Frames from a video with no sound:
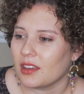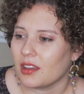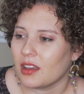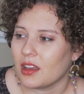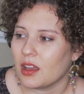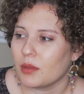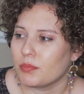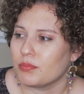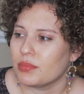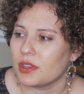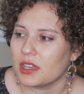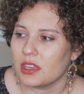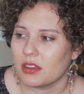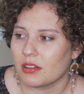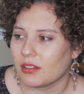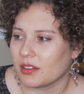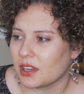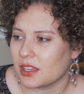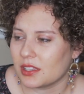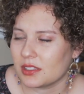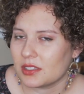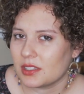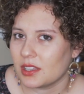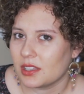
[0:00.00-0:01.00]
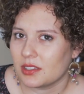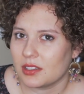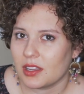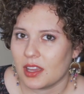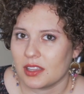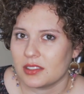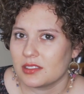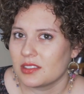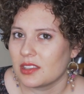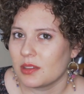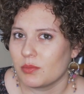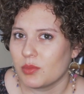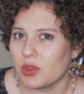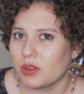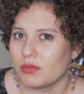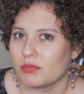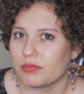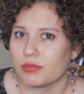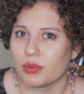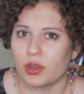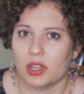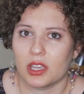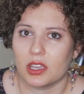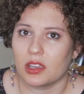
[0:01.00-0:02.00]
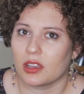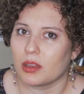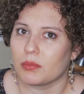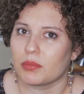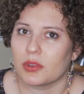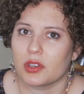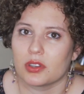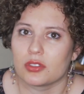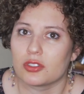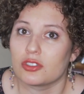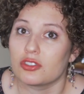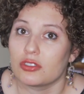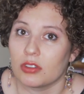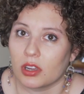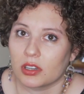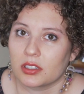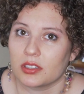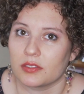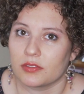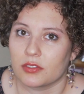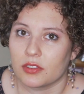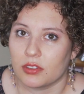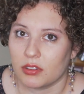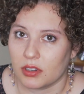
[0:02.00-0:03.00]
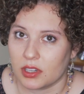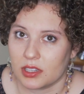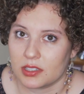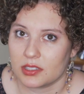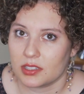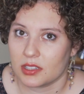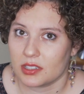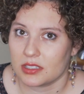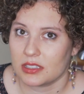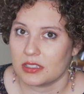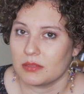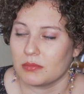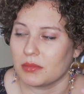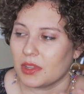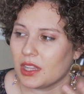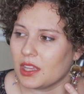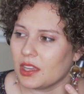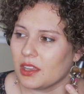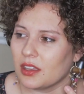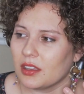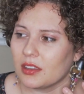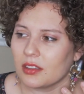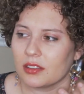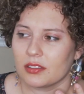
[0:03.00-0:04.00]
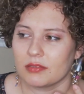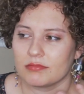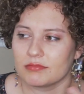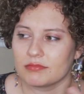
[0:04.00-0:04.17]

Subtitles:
appearance and not someone bringing up constructive criticism. Like,